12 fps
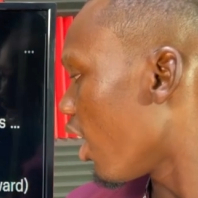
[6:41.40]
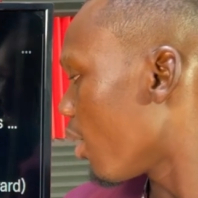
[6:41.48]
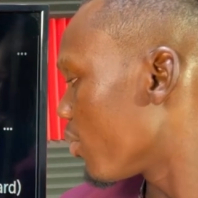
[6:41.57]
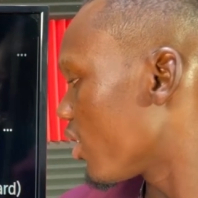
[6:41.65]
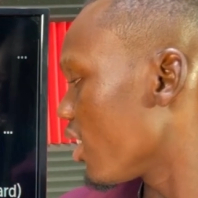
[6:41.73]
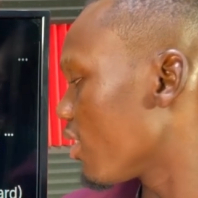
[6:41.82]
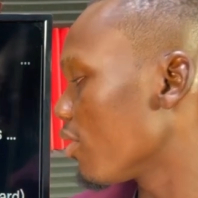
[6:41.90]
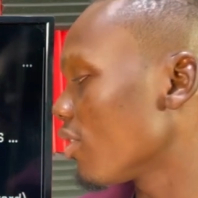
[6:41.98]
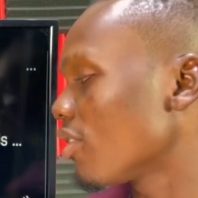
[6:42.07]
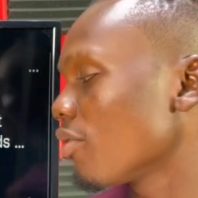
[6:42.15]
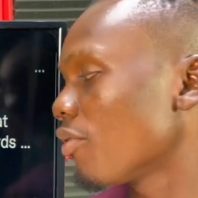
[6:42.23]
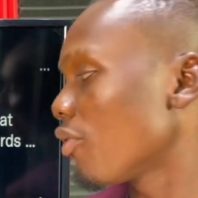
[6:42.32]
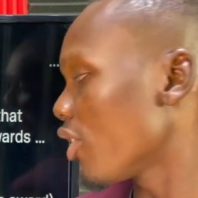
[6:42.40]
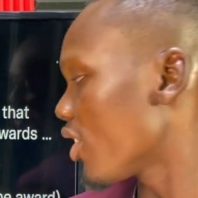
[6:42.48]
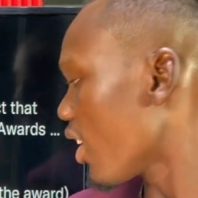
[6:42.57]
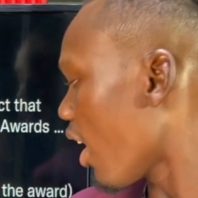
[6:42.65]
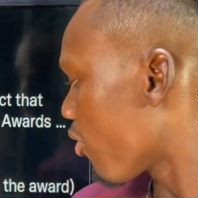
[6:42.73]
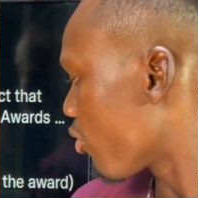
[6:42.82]
Says it's the
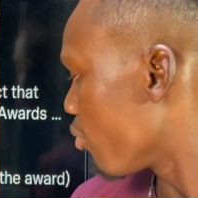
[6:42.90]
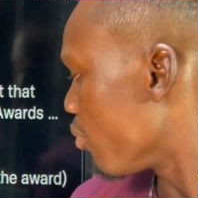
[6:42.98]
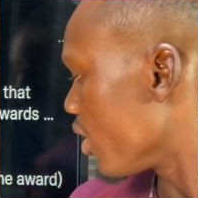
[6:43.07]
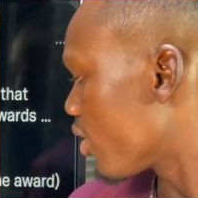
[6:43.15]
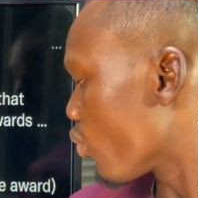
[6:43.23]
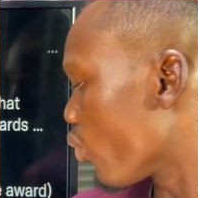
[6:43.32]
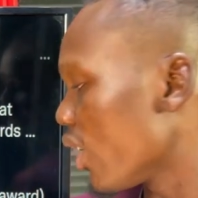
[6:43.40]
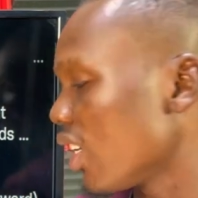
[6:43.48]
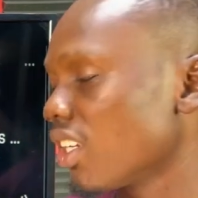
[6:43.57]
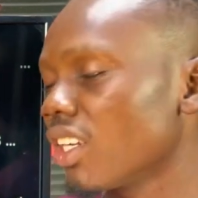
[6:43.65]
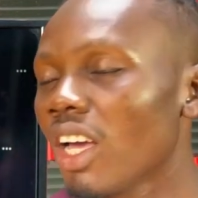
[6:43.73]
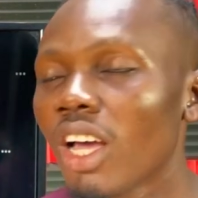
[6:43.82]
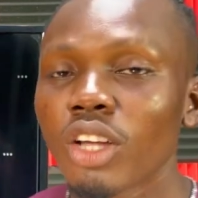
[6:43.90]
first Afrobeats win